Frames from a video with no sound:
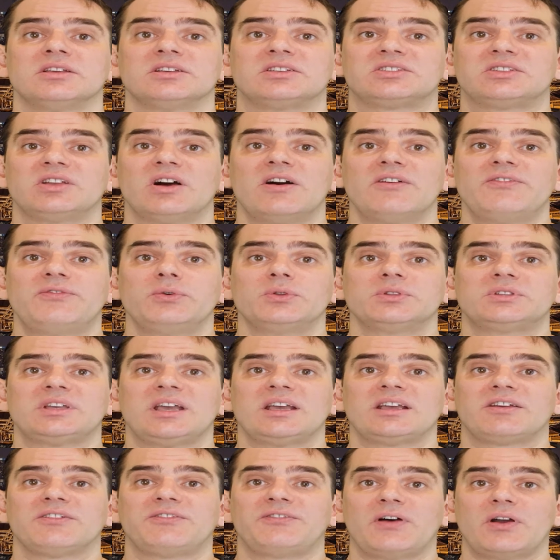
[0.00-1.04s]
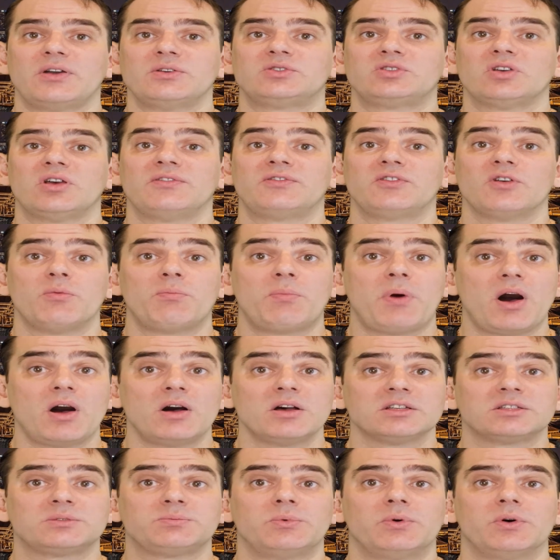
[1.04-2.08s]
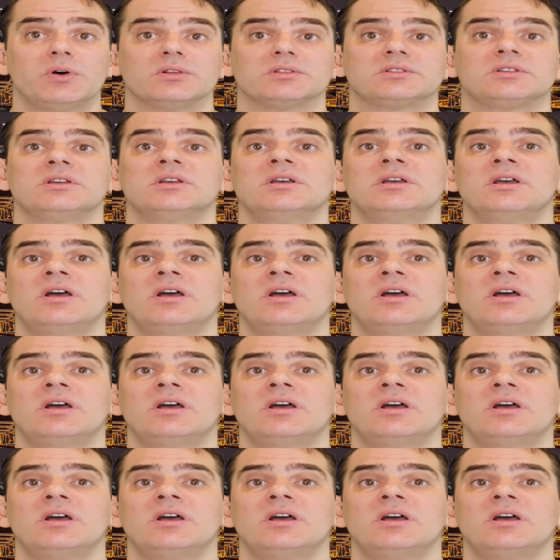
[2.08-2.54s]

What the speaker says: staff will take a photo of your passport